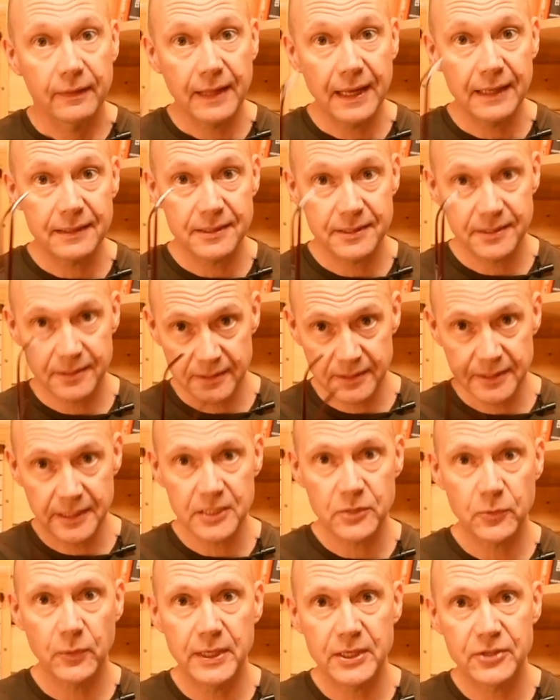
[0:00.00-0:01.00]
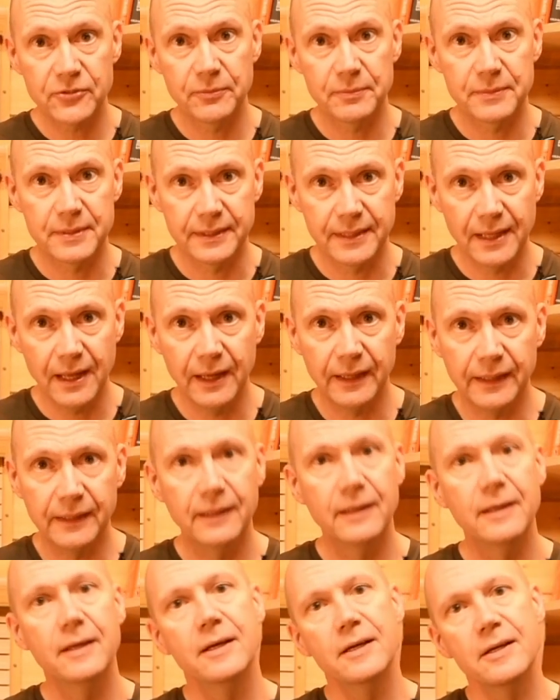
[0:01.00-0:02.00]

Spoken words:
That's 6 weeks from today,